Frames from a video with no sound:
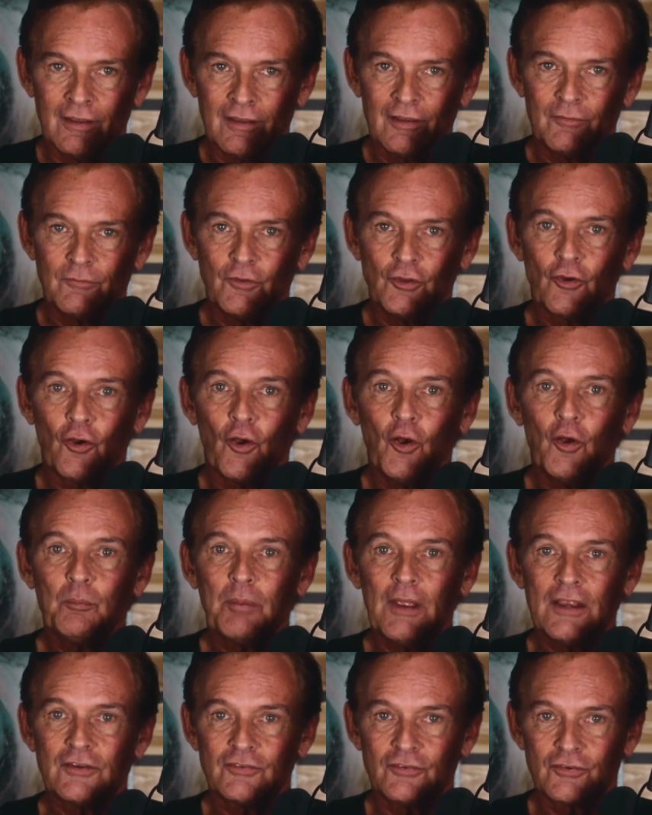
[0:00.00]
your own
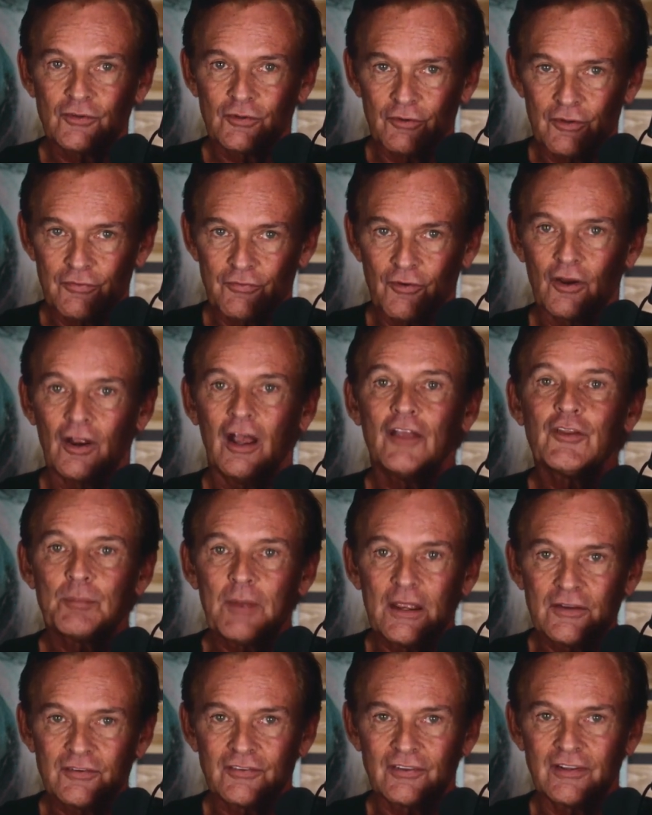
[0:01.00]
patients to refer other
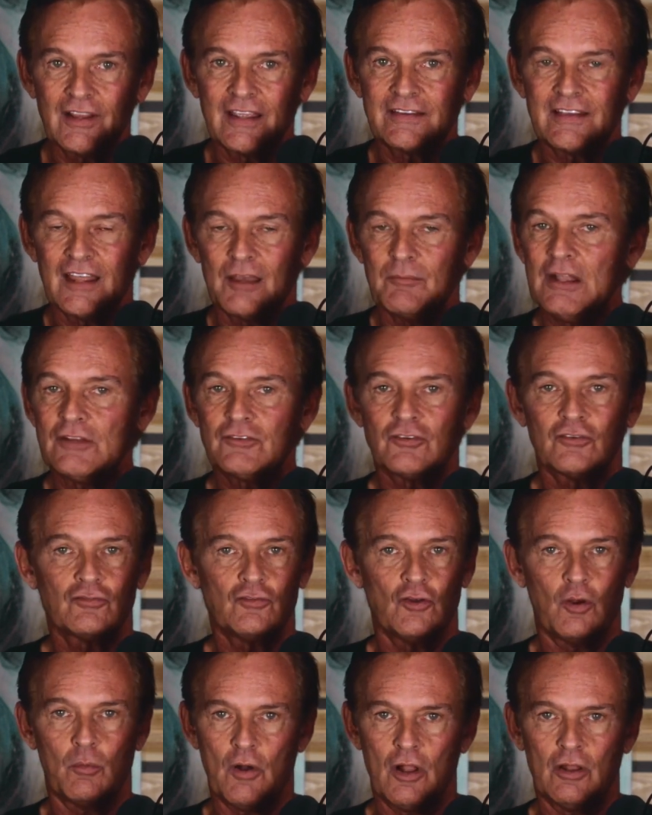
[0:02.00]
patients like them, it's a
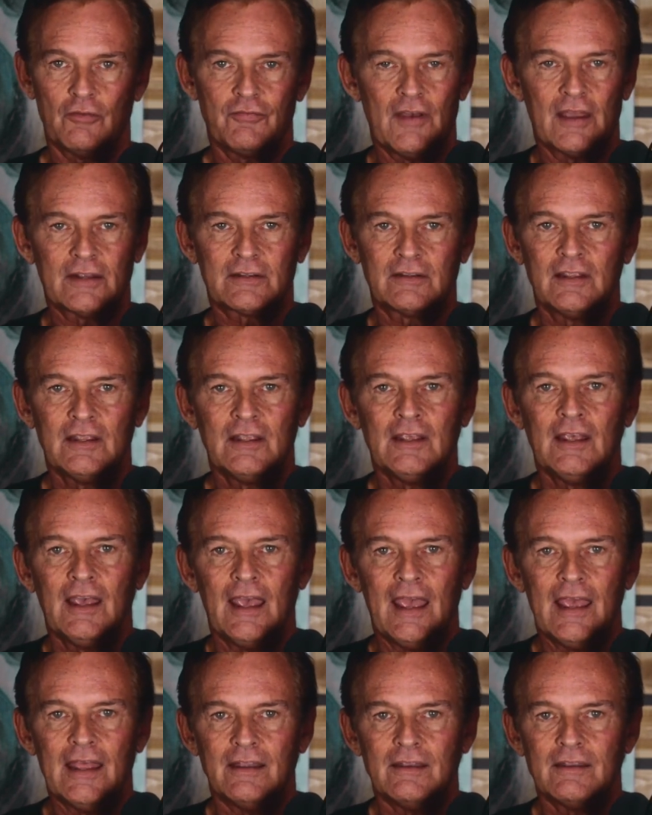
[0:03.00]
snowball effect.
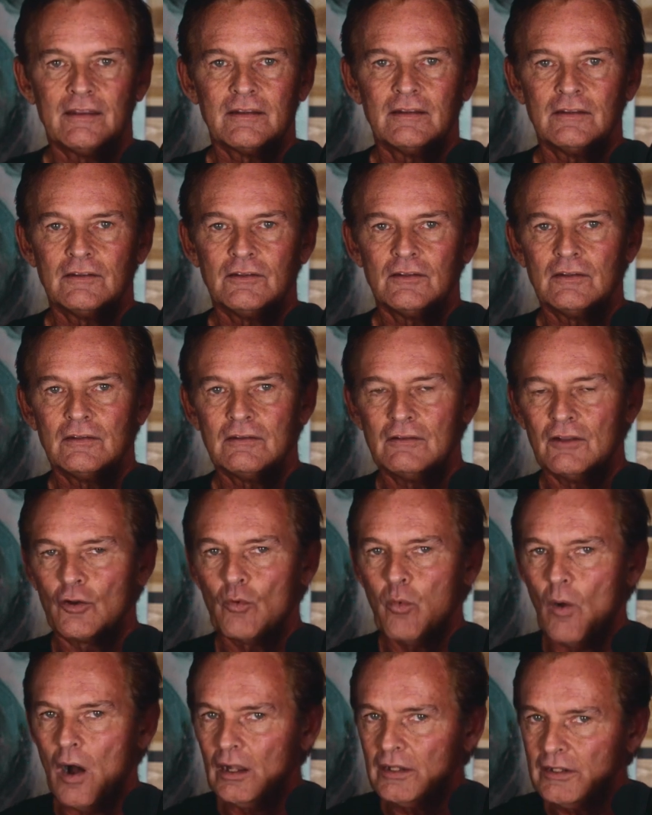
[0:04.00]
And the
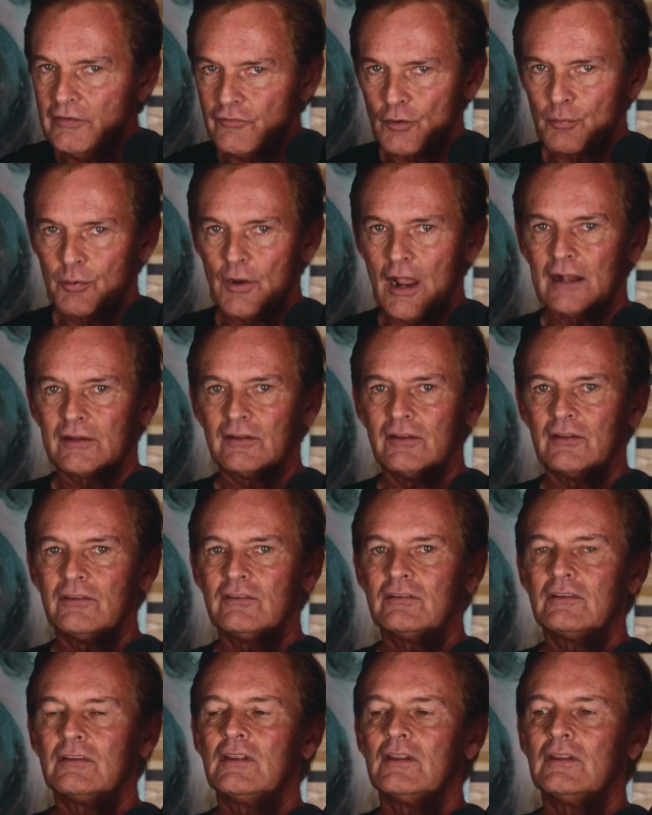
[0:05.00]
quality of your
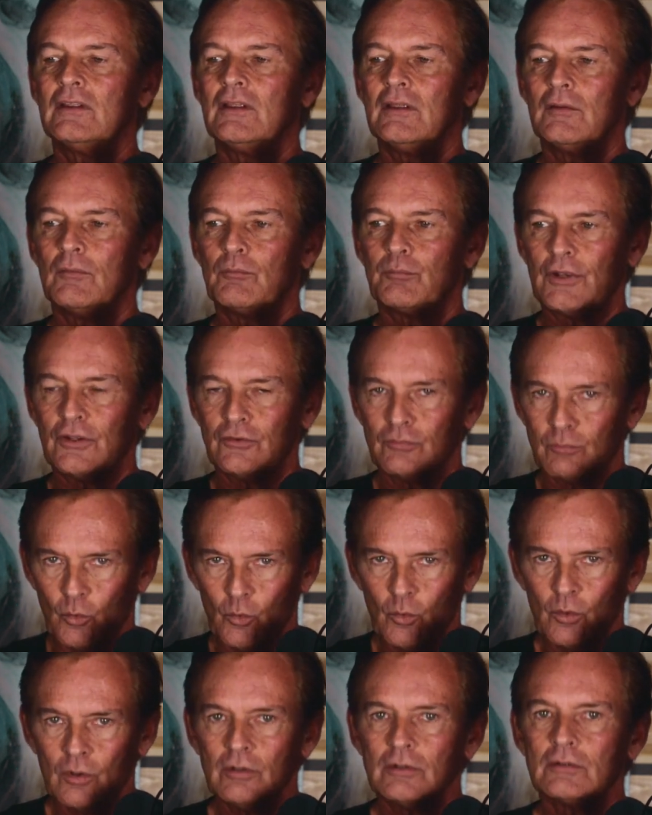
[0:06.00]
practice brings
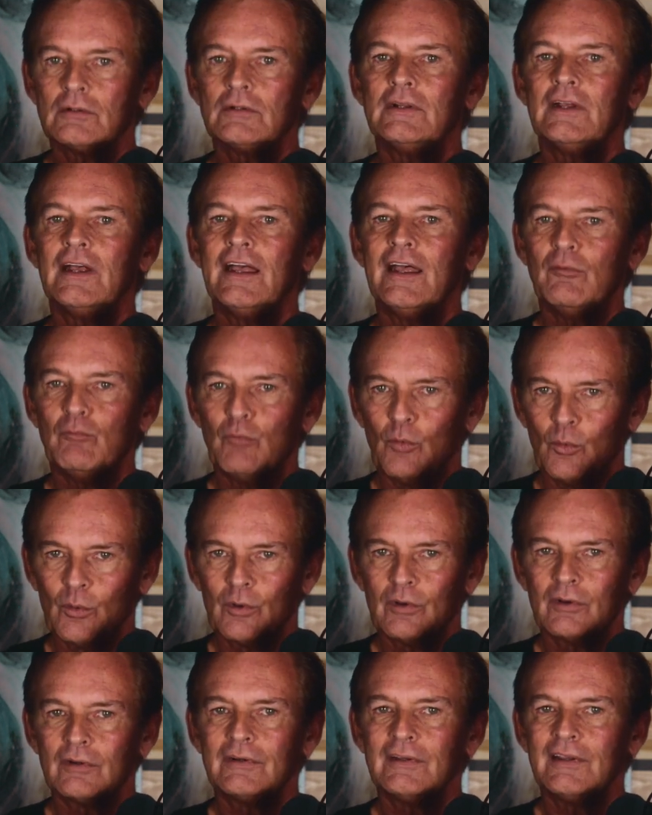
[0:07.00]
more and
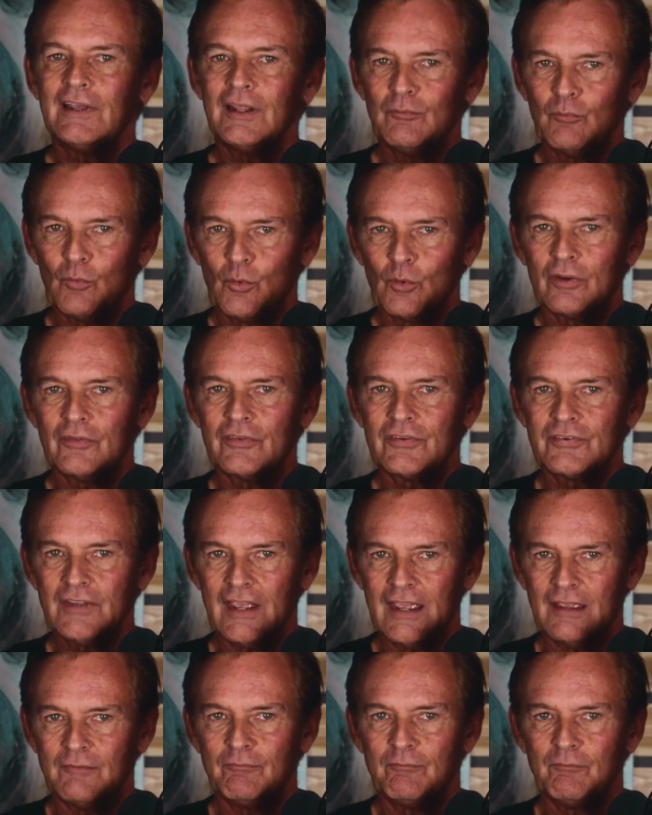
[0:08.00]
more and more of the
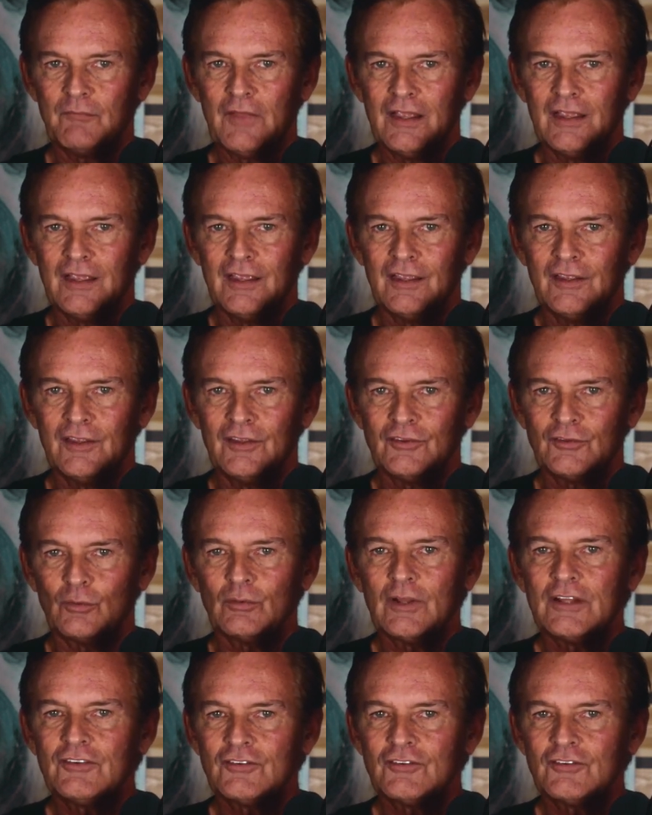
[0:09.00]
same. So let's